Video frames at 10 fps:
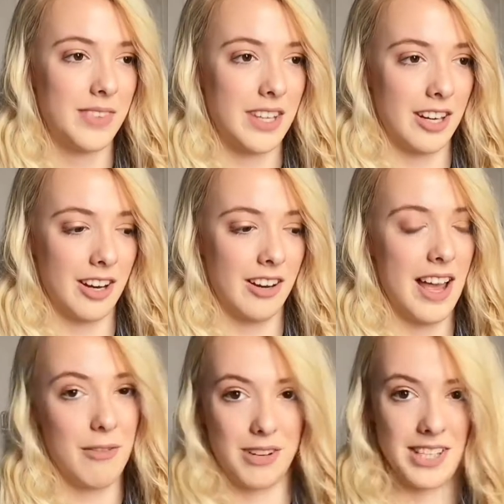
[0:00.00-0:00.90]
you know,
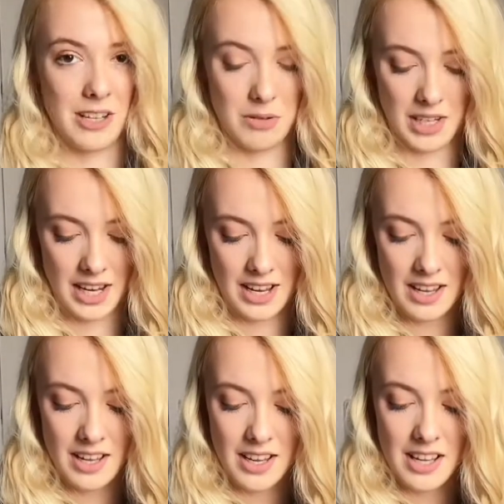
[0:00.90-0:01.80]
every single day.
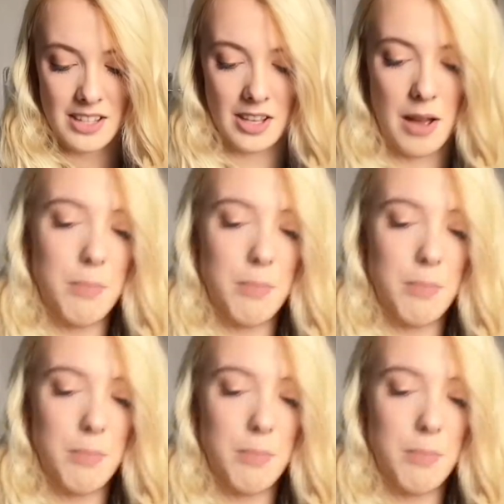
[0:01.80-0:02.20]
So I